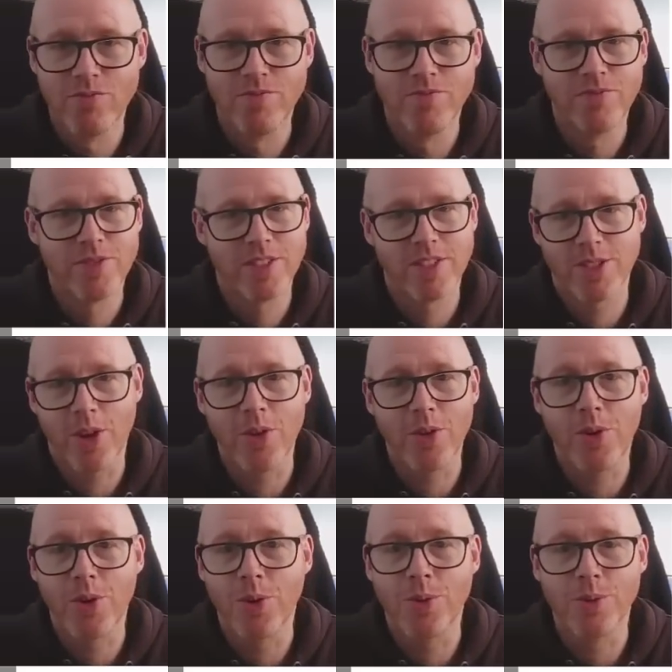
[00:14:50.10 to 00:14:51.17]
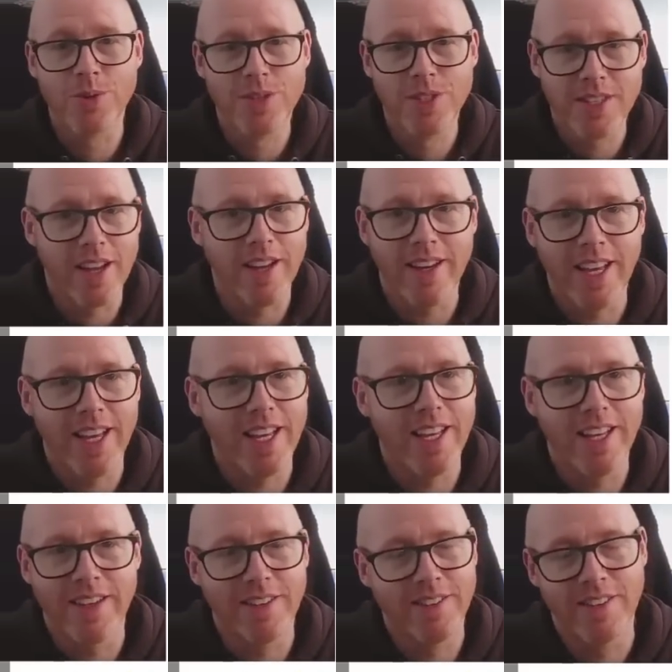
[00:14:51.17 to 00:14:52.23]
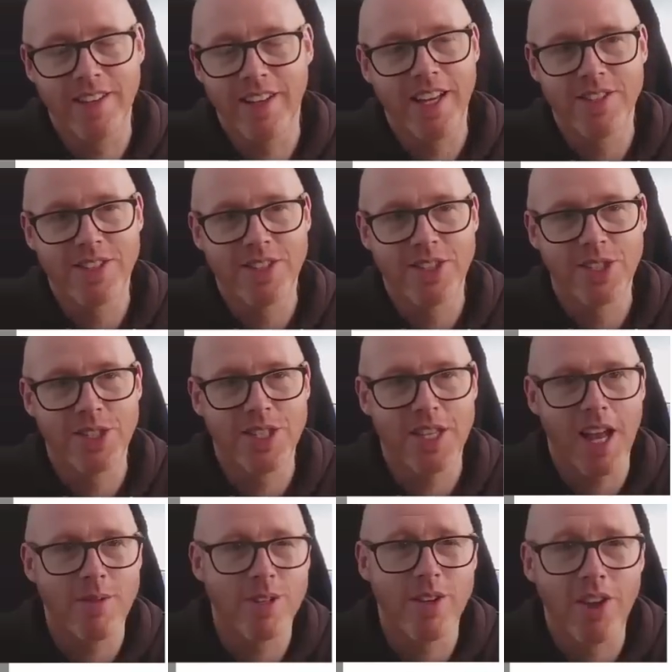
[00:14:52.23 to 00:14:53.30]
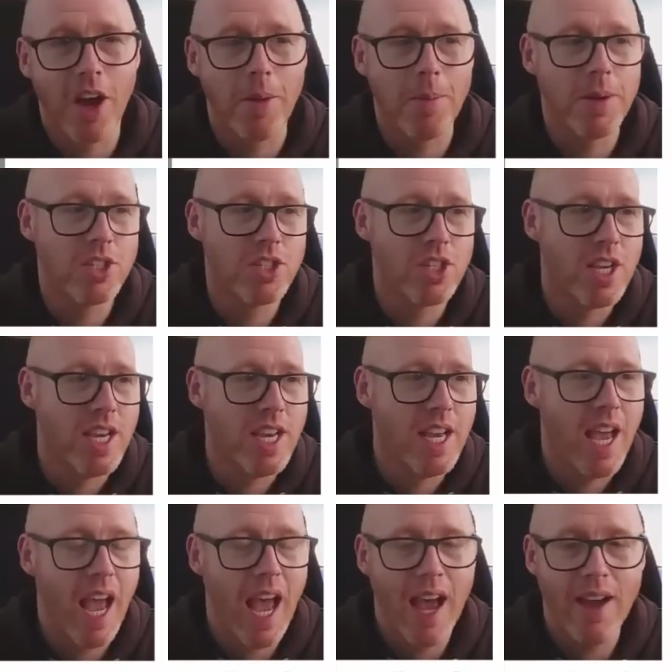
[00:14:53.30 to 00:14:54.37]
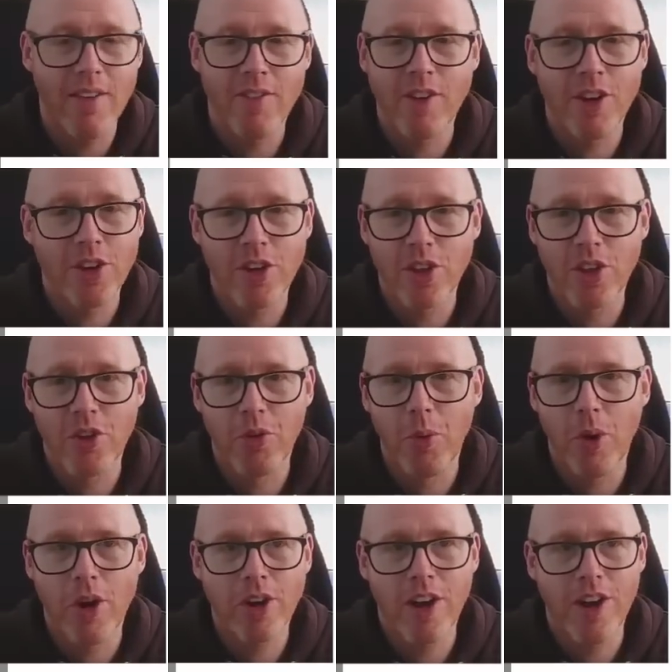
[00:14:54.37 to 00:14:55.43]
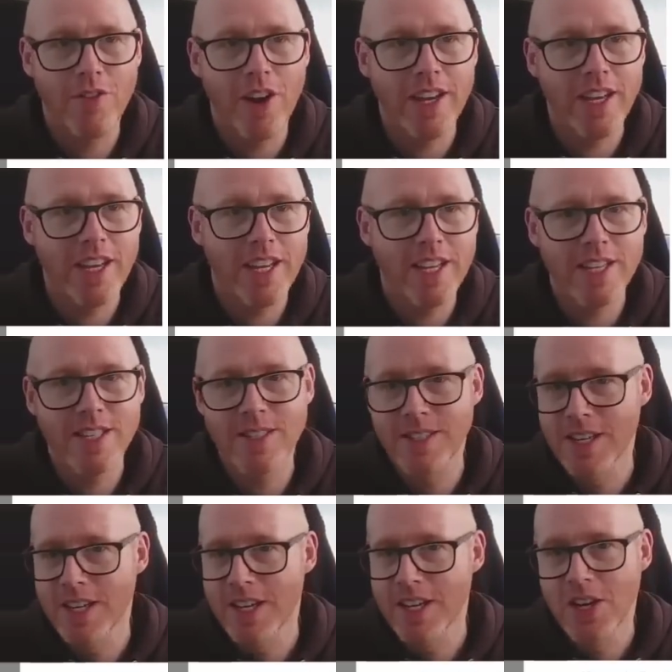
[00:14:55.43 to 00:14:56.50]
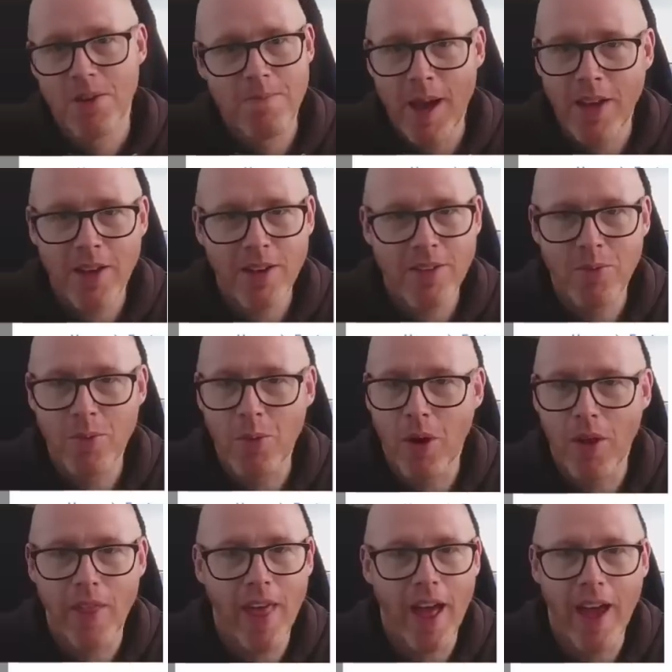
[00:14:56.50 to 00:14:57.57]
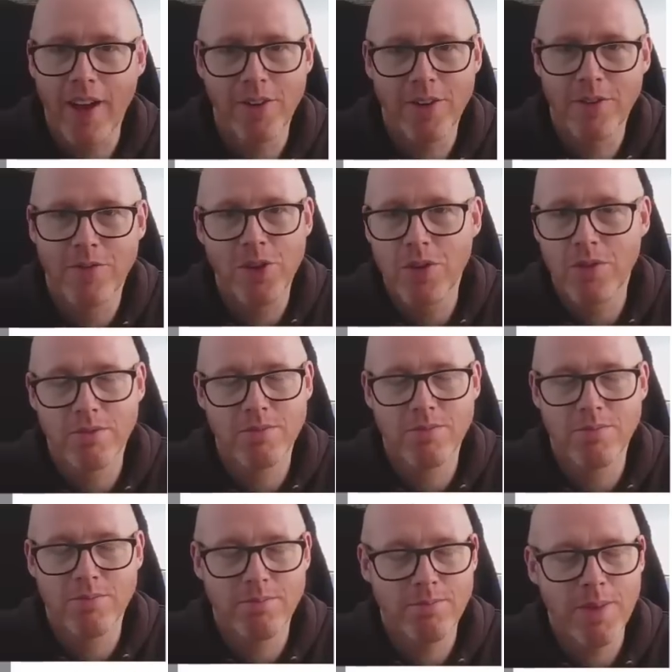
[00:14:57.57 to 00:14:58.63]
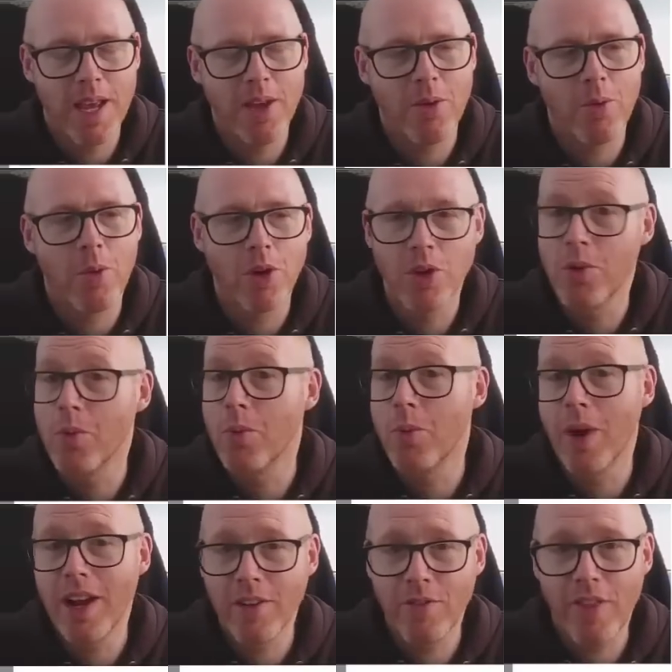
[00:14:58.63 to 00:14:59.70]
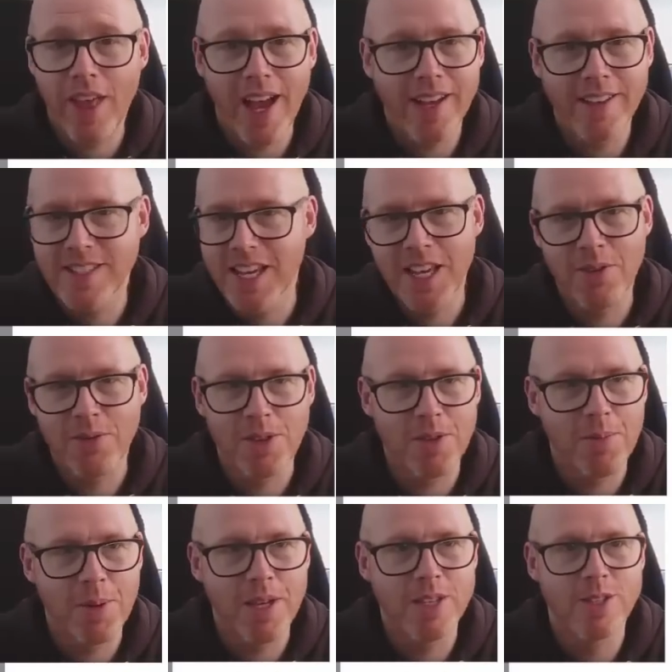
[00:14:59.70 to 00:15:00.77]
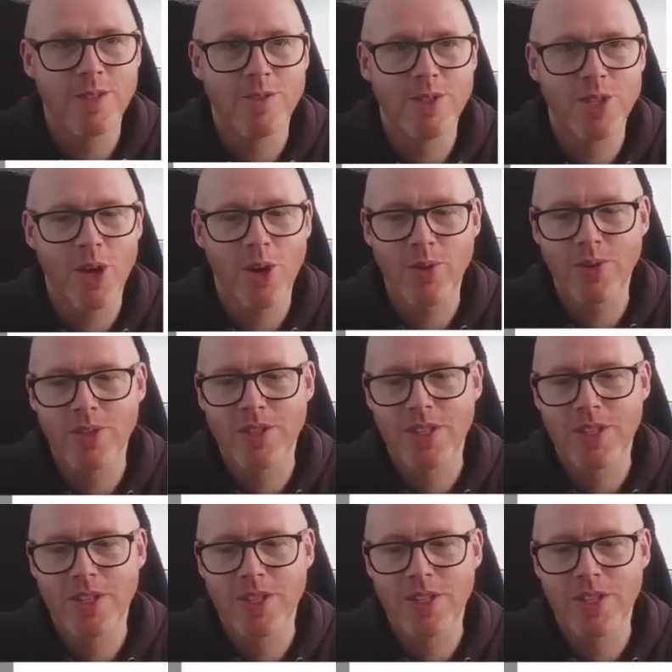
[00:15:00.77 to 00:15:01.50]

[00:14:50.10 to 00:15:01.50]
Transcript: so-called study. It's just absolute garbage. Have a look at the what car findings. Make what you will of that. Take it with a pinch of salt.